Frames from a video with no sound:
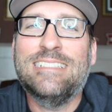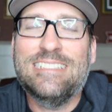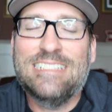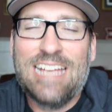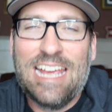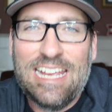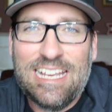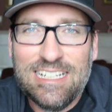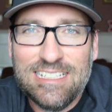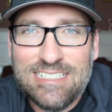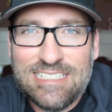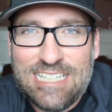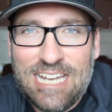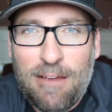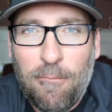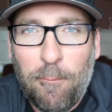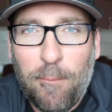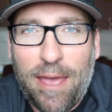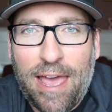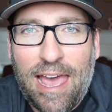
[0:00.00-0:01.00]
Take a
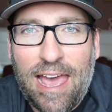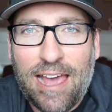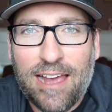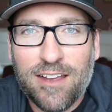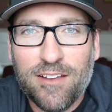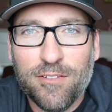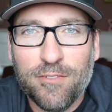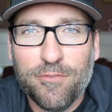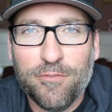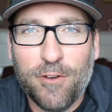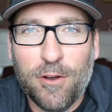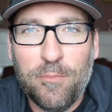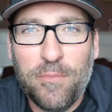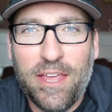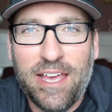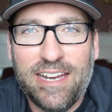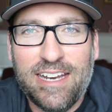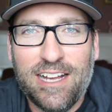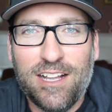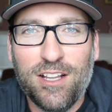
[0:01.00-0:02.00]
step back from
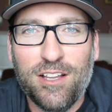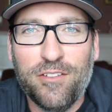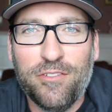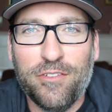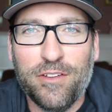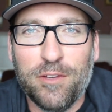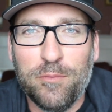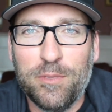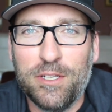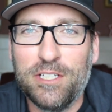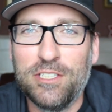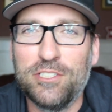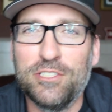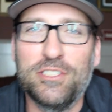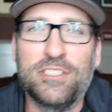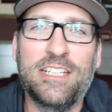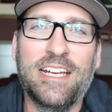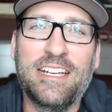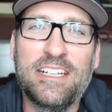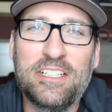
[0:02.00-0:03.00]
that elephant because you're
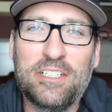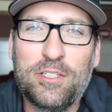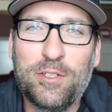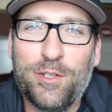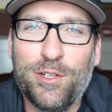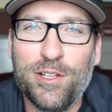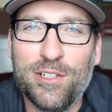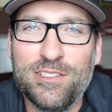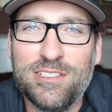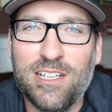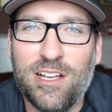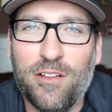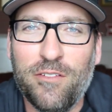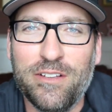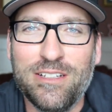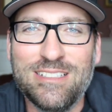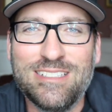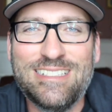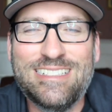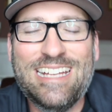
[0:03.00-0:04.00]
standing too close to
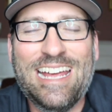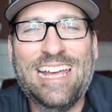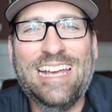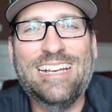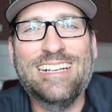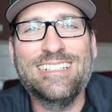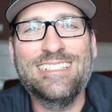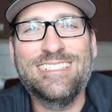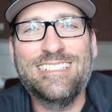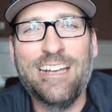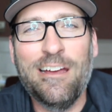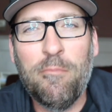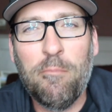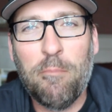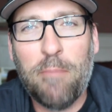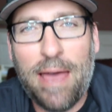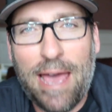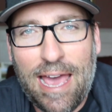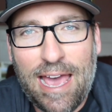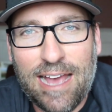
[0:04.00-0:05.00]
elephants. Take a
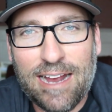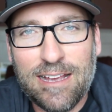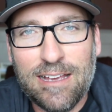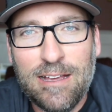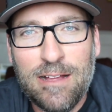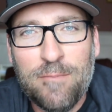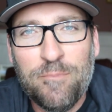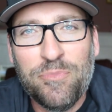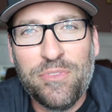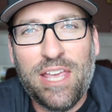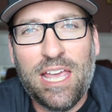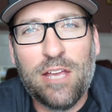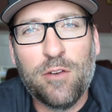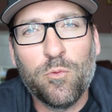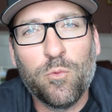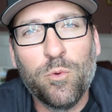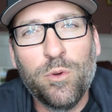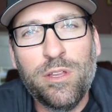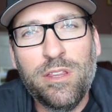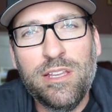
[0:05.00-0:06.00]
step back
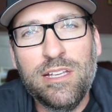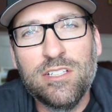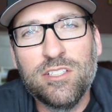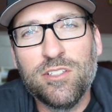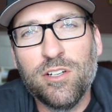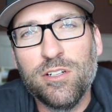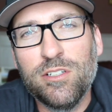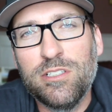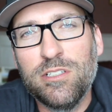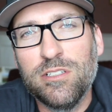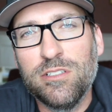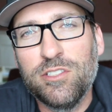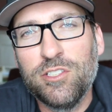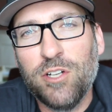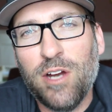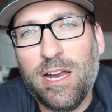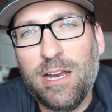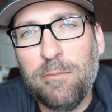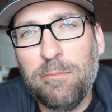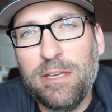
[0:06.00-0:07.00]
and really start to
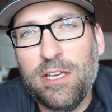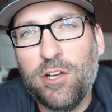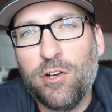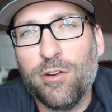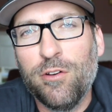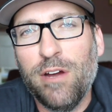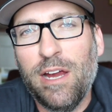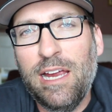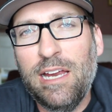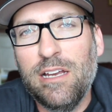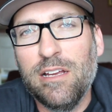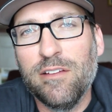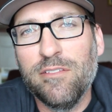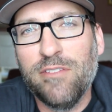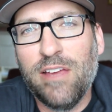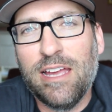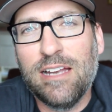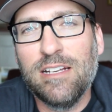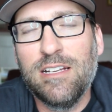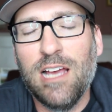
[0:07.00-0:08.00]
try to be
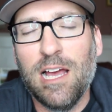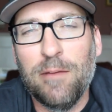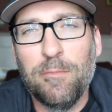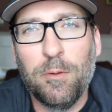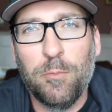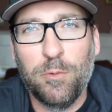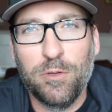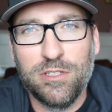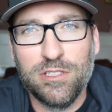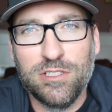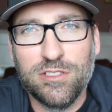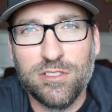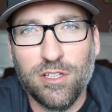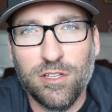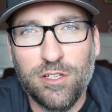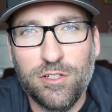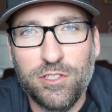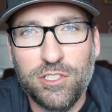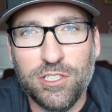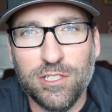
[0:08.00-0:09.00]
creative and come up with a
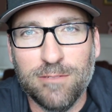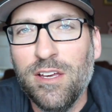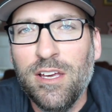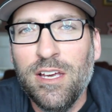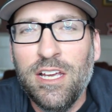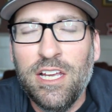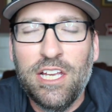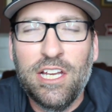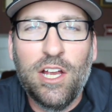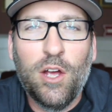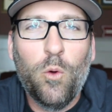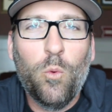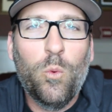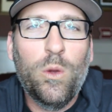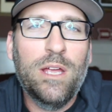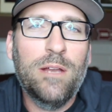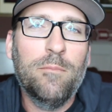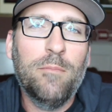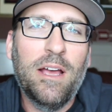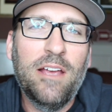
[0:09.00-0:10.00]
solution. You know,
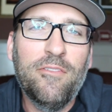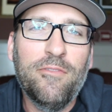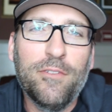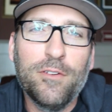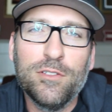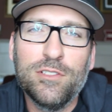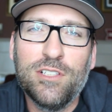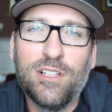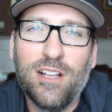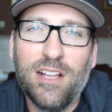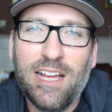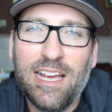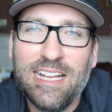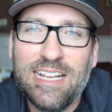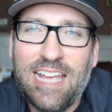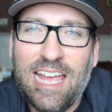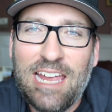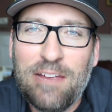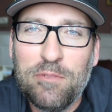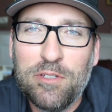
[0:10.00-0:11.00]
when my first
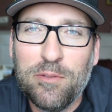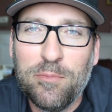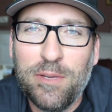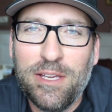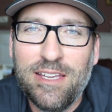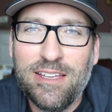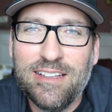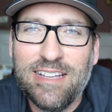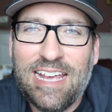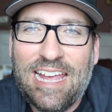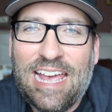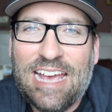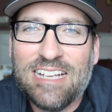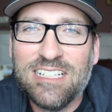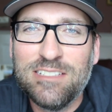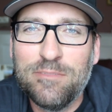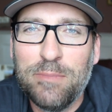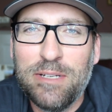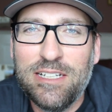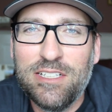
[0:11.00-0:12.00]
client came to me and they
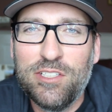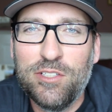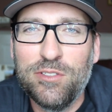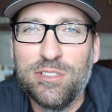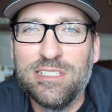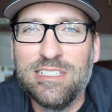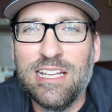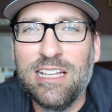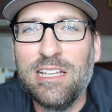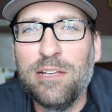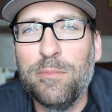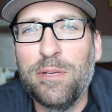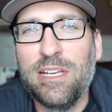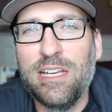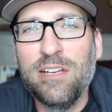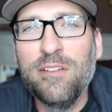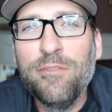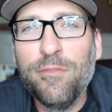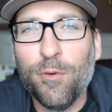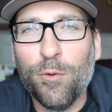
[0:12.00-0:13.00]
asked me to send them an
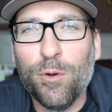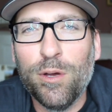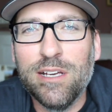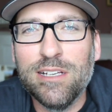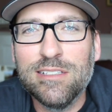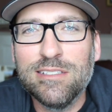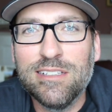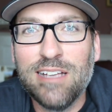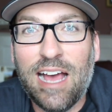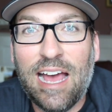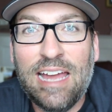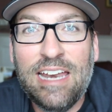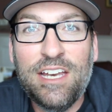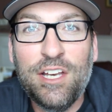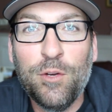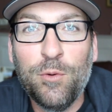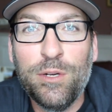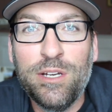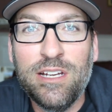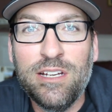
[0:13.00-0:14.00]
invoice, I
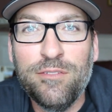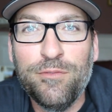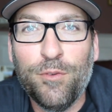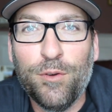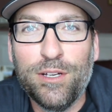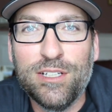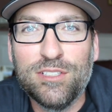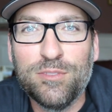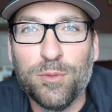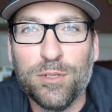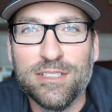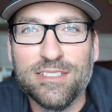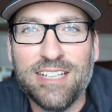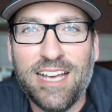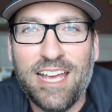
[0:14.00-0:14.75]
didn't know what invoice was.